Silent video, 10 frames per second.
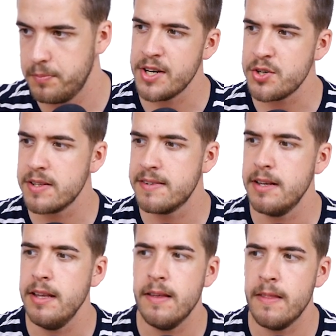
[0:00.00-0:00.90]
As you can
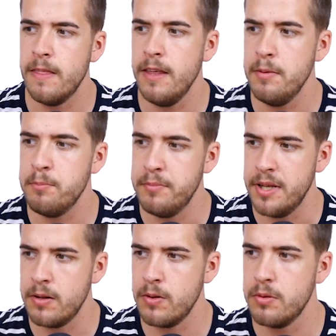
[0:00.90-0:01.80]
see, the
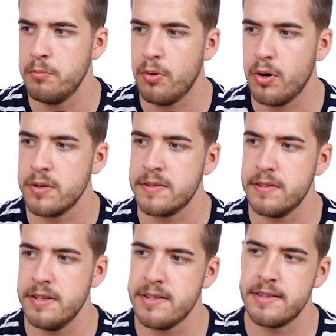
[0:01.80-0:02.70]
middle
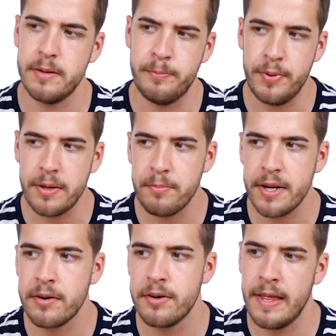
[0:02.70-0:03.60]
box is a bit
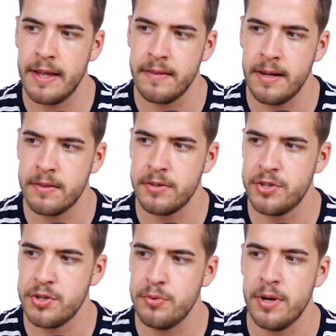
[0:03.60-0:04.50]
bigger than the other
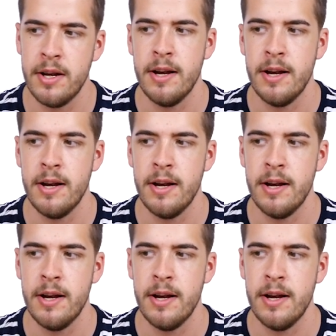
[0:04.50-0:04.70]
two,